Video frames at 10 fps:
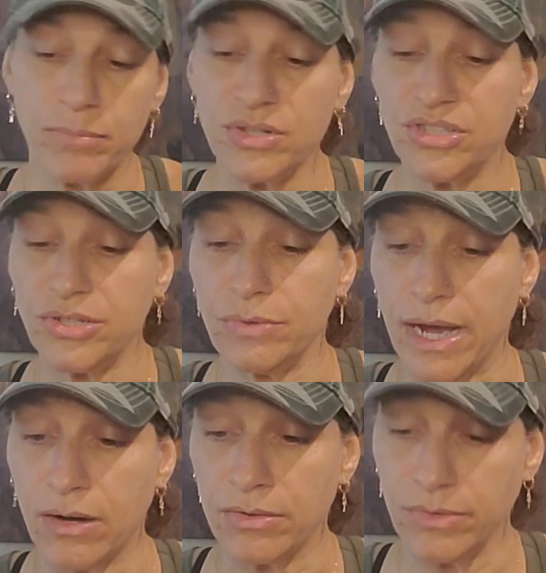push you
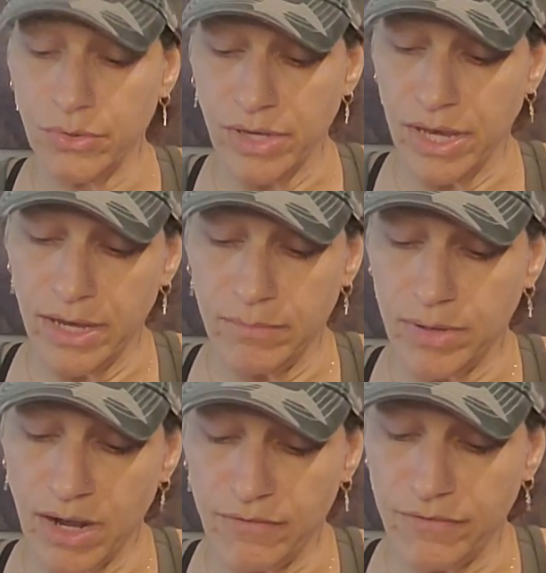out, okay?
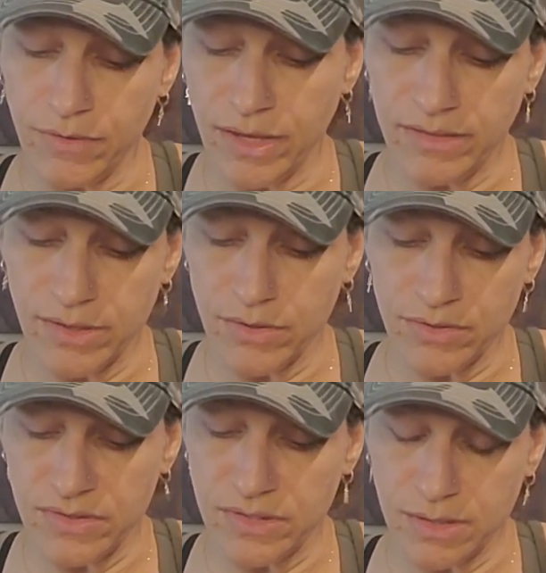But I feel like
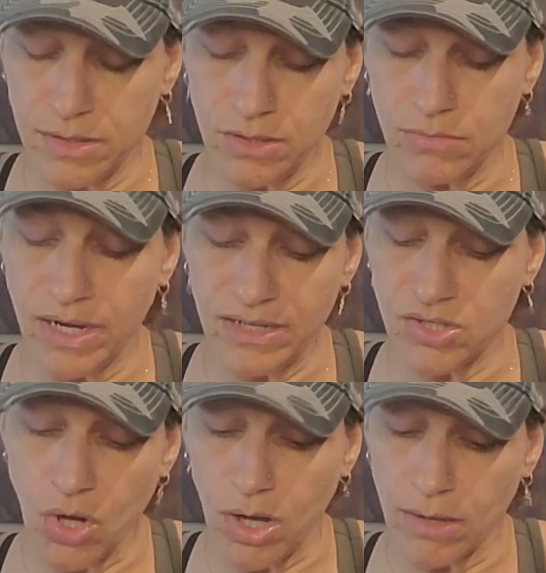there's, you might
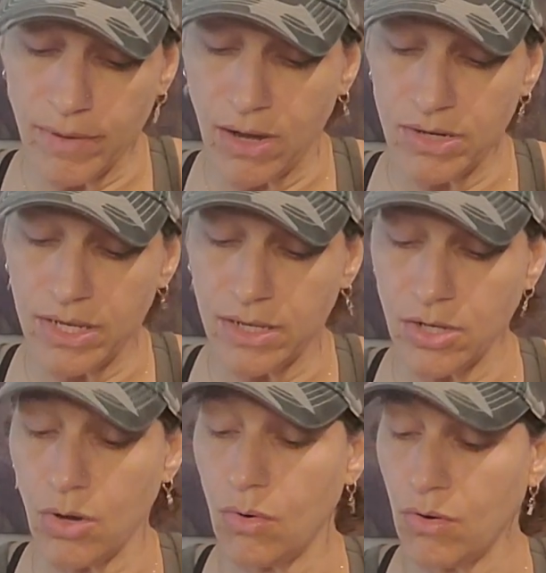talk about it and
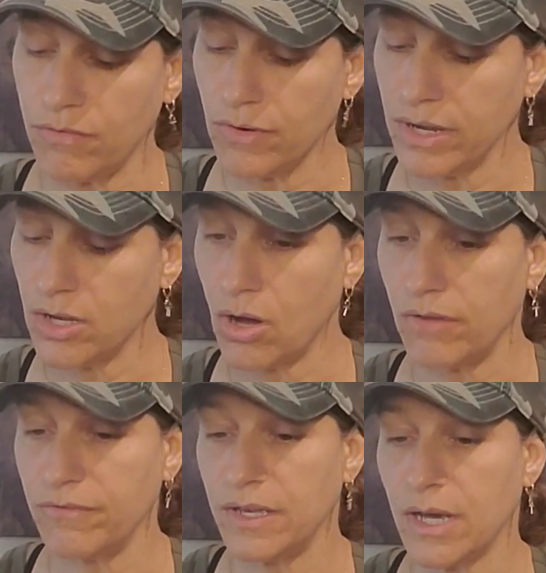go over it,
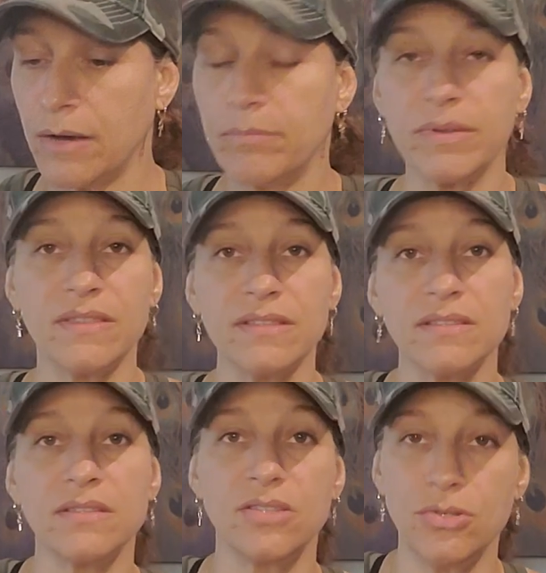coffee cup, but
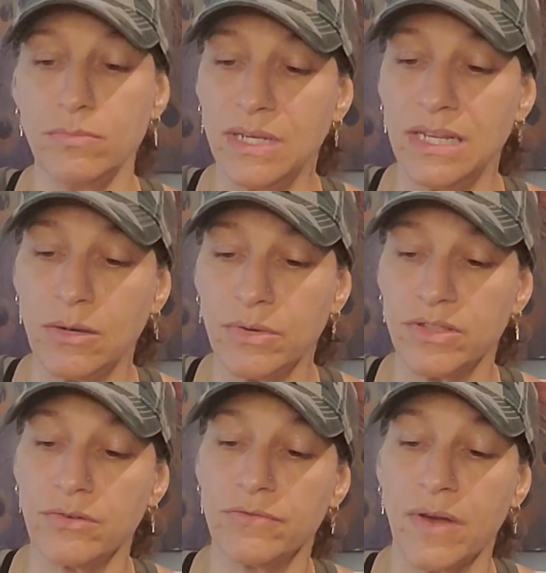this is you meeting
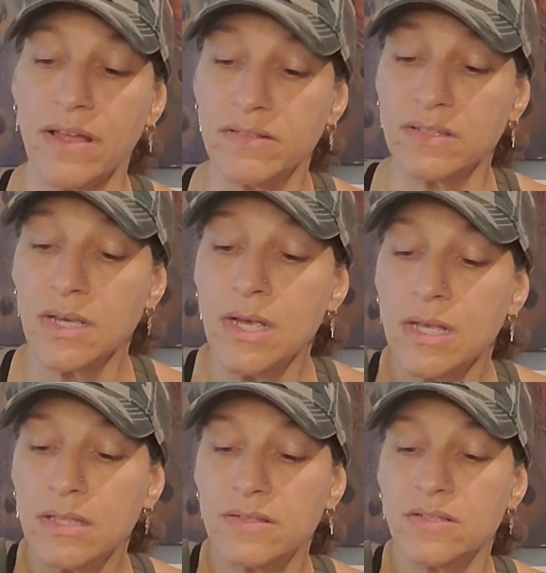with your friends.
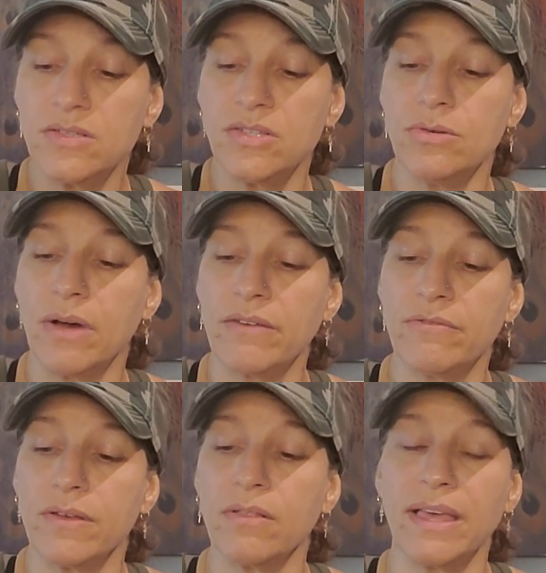This is you, I
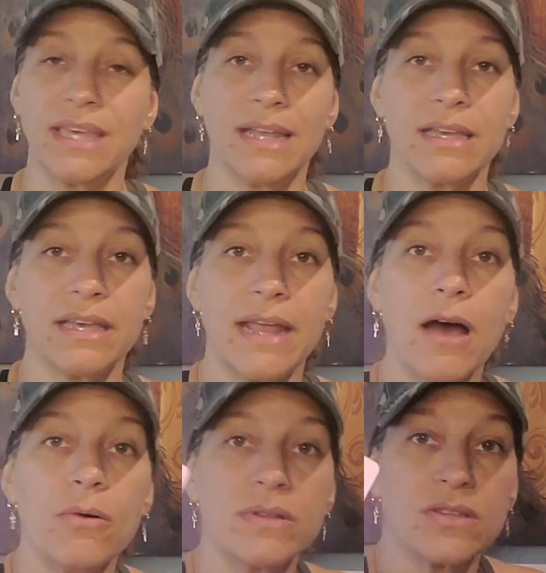feel like, getting it
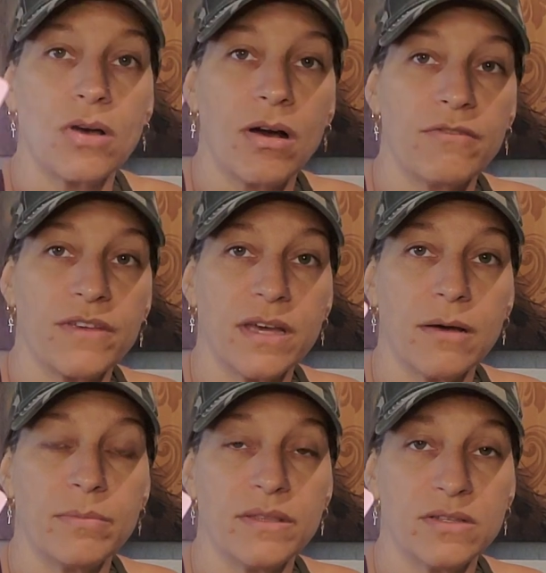out with the coffee
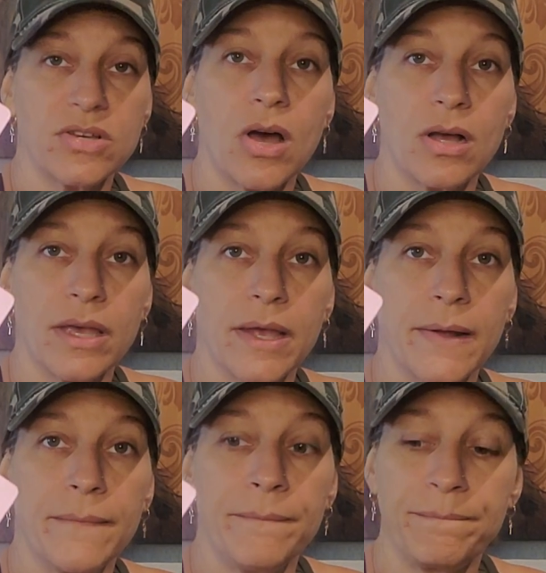cup and the
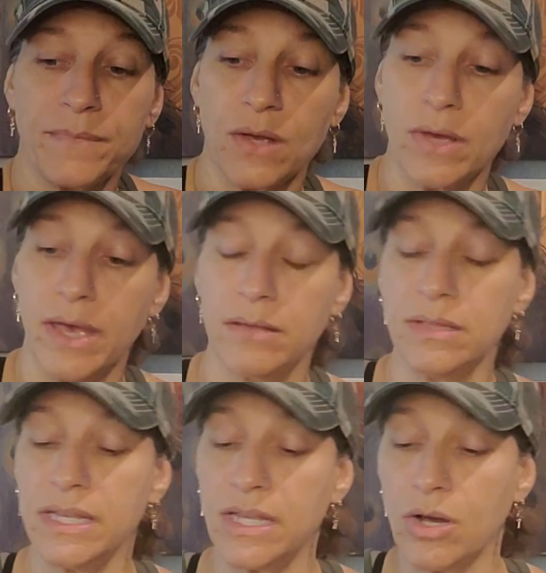talking, okay?
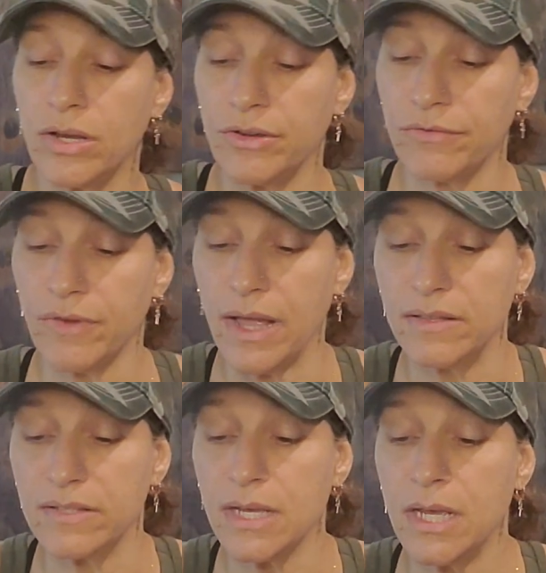Leaning on your
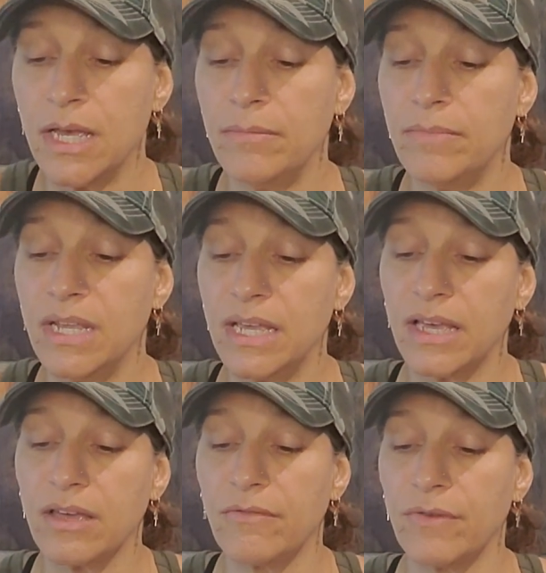friends, meeting
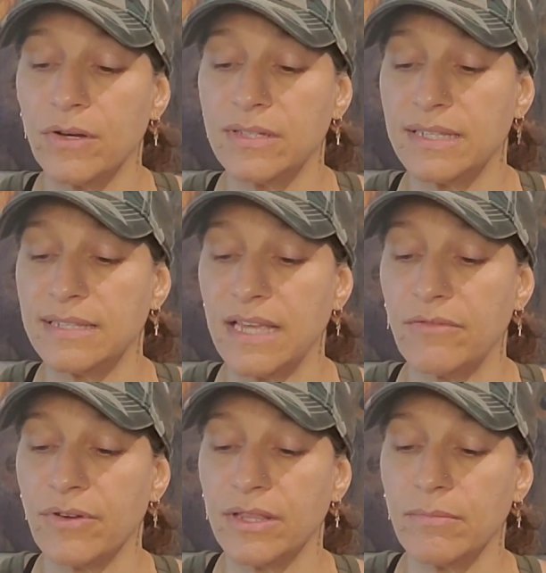and conversing,
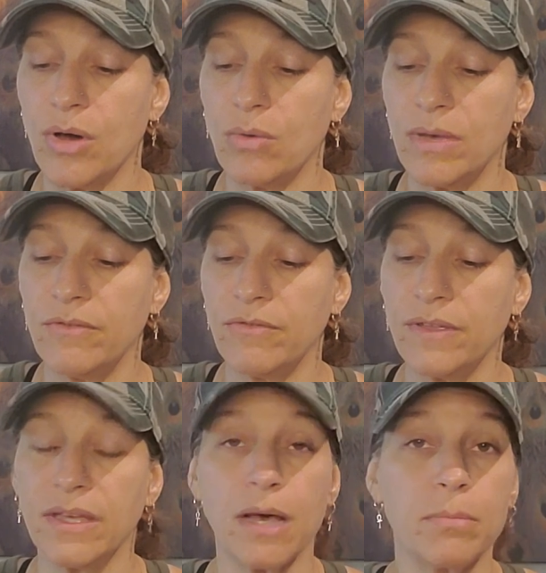savoring the moment,
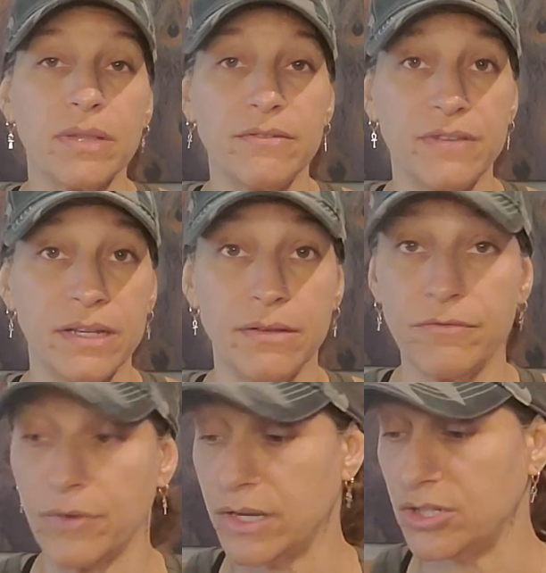feeling uplifted in
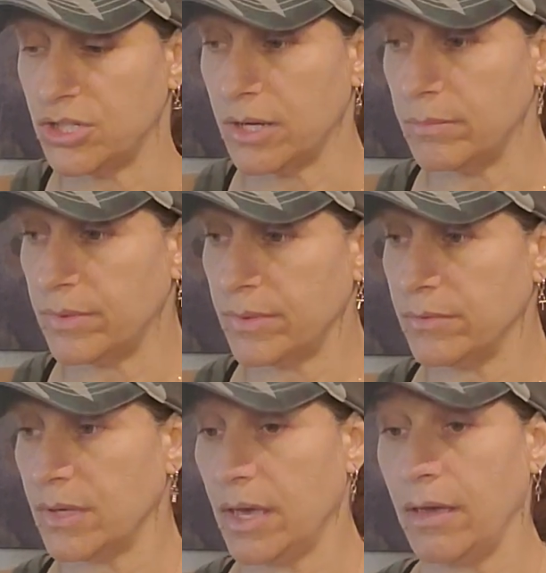friendship,
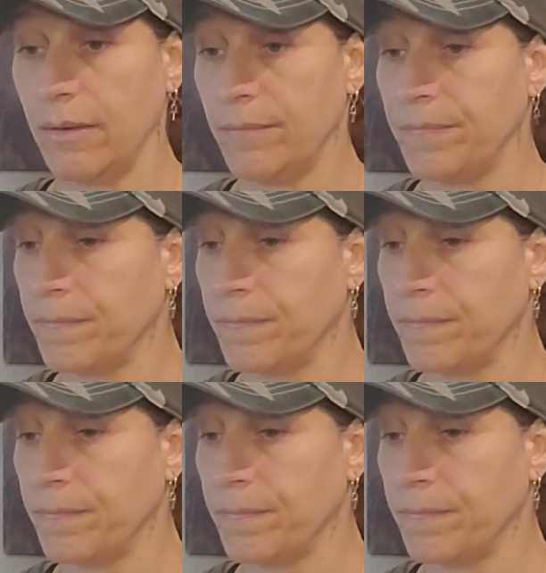okay?